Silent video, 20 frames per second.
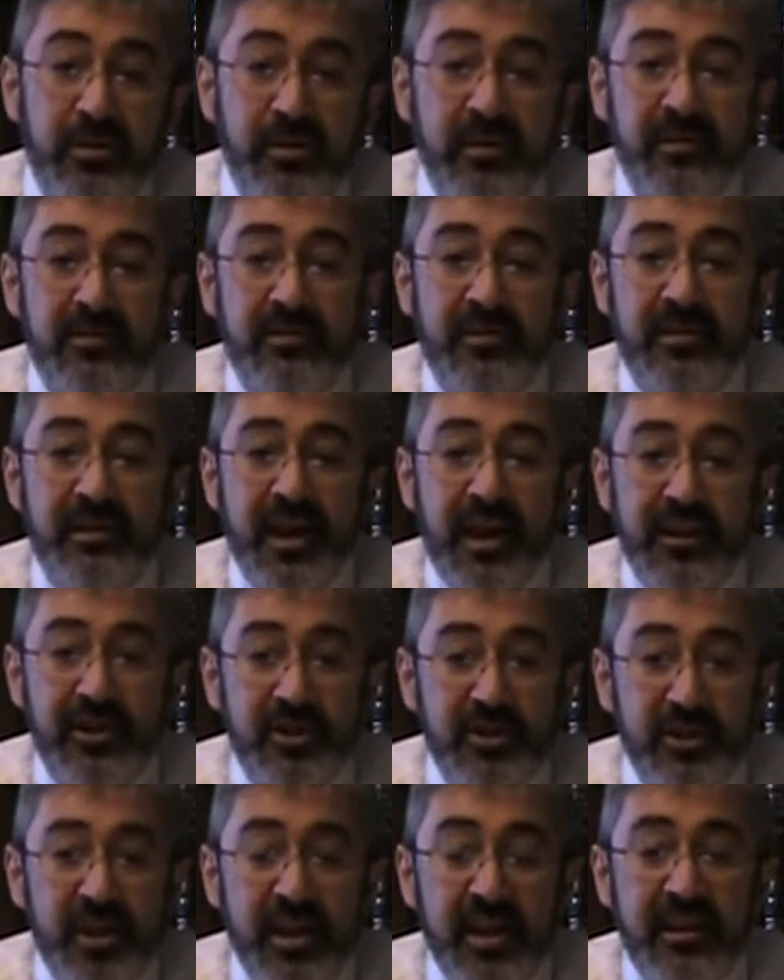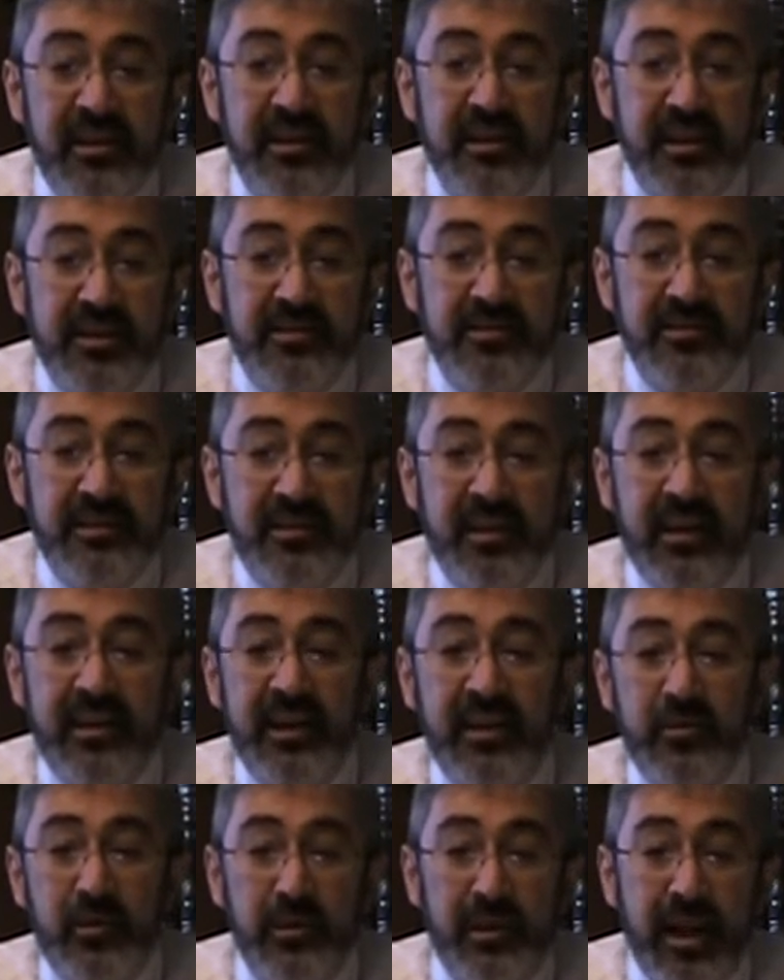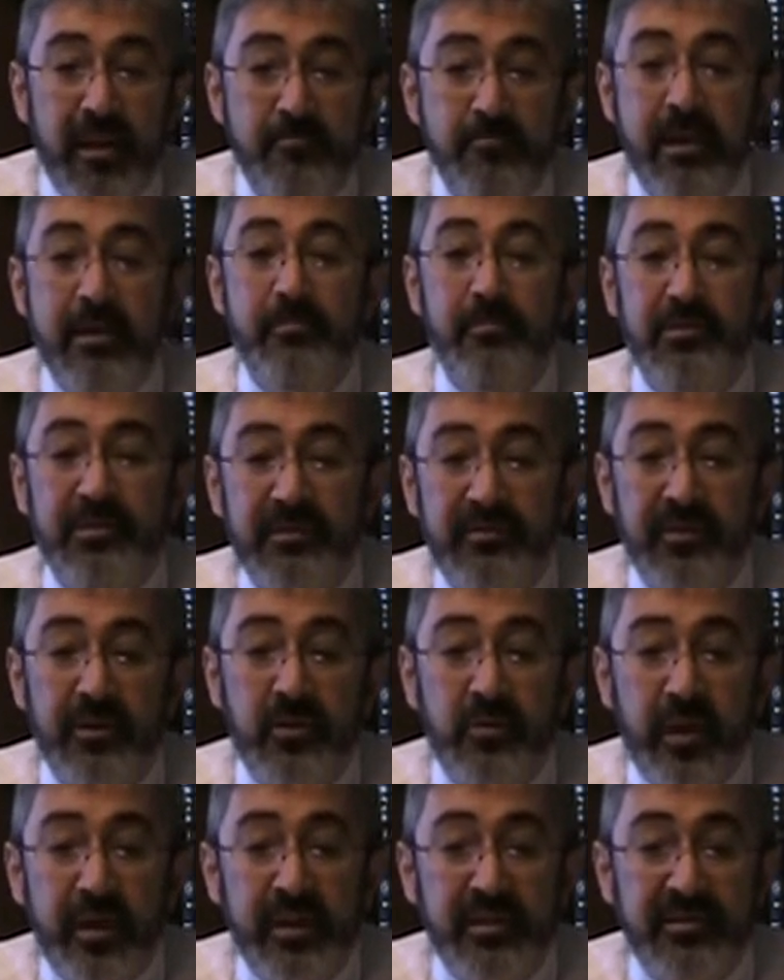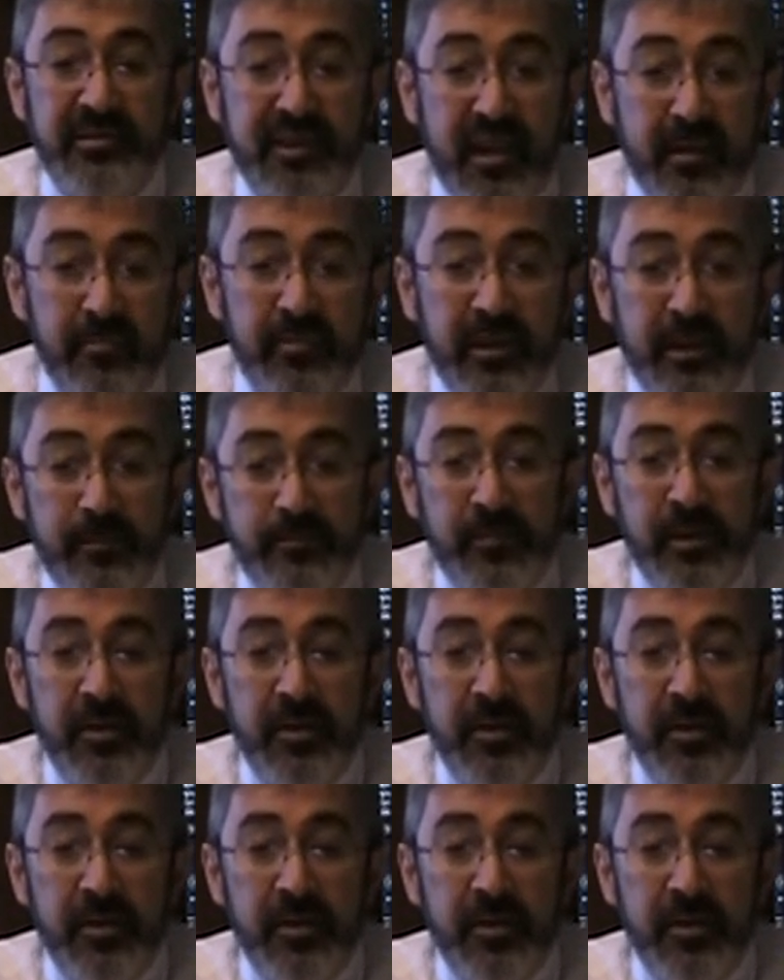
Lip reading: to the Anshei Knesset HaGedolah, members of the great assembly,